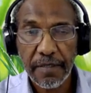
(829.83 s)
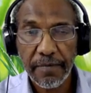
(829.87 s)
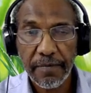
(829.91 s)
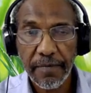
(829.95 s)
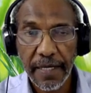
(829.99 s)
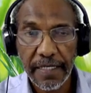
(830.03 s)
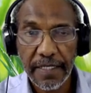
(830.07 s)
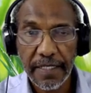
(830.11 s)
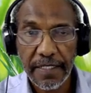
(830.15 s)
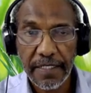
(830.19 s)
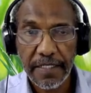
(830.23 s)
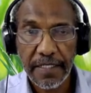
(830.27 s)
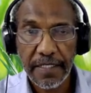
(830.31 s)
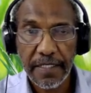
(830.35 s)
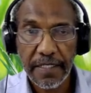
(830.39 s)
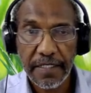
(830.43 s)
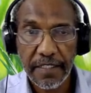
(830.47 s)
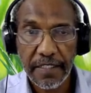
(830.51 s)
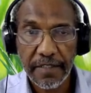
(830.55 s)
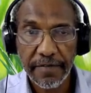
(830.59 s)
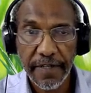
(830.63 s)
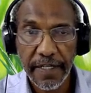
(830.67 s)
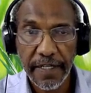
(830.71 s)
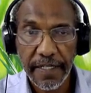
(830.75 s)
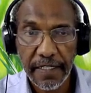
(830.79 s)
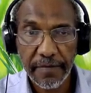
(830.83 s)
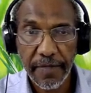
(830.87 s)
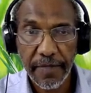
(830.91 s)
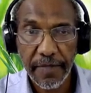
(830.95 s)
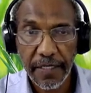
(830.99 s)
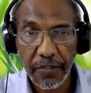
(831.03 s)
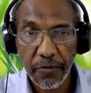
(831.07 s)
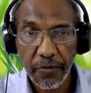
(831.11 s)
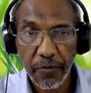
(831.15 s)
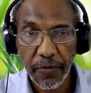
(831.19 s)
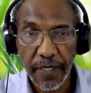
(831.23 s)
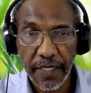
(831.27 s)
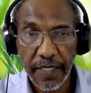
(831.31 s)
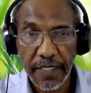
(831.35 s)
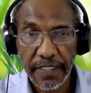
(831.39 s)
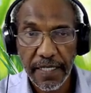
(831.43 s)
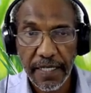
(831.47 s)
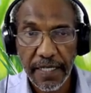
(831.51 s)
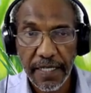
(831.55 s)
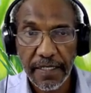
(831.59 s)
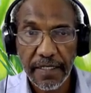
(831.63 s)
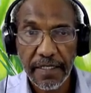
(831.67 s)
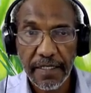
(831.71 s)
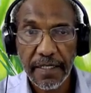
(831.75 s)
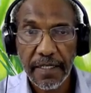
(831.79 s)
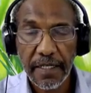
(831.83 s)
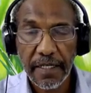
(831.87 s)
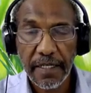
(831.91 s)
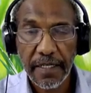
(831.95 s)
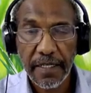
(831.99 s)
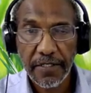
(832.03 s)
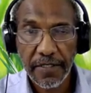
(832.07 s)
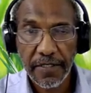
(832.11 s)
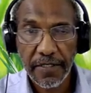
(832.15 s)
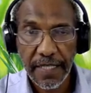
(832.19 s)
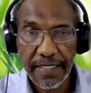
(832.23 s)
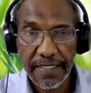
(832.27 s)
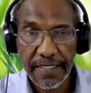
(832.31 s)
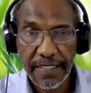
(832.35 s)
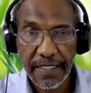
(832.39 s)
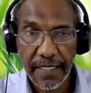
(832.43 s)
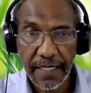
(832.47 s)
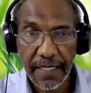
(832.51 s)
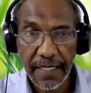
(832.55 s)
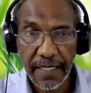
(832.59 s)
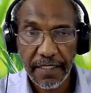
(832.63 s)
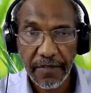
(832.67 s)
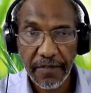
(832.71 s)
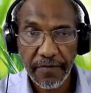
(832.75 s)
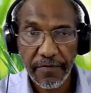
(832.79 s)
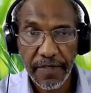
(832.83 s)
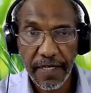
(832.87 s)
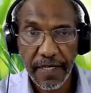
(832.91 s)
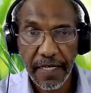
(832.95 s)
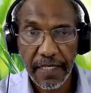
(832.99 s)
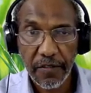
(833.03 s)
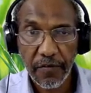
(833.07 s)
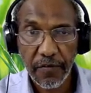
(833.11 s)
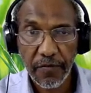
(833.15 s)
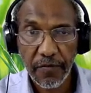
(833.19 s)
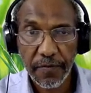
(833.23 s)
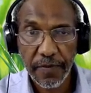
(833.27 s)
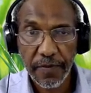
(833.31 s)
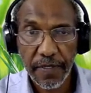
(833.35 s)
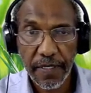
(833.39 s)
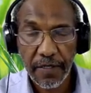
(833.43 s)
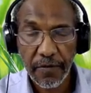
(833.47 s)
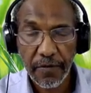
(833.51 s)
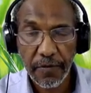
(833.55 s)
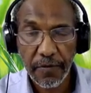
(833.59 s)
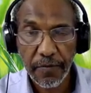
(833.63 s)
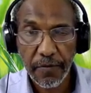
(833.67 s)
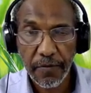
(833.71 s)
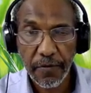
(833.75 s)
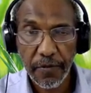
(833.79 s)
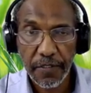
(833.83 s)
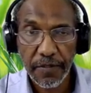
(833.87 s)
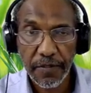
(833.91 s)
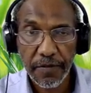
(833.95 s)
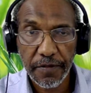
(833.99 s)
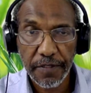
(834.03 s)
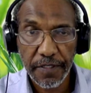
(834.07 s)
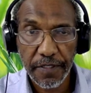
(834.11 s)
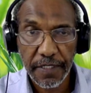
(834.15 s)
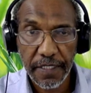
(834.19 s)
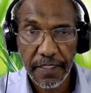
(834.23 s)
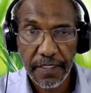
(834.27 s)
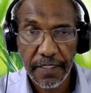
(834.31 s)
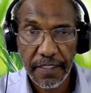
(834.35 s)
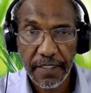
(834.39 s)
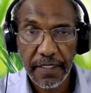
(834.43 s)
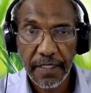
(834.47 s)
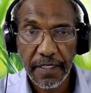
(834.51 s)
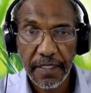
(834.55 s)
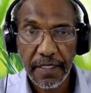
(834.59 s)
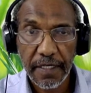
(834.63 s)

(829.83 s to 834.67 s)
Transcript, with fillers: minus 6 divided by twice n. So that's a negative value of around 0.3.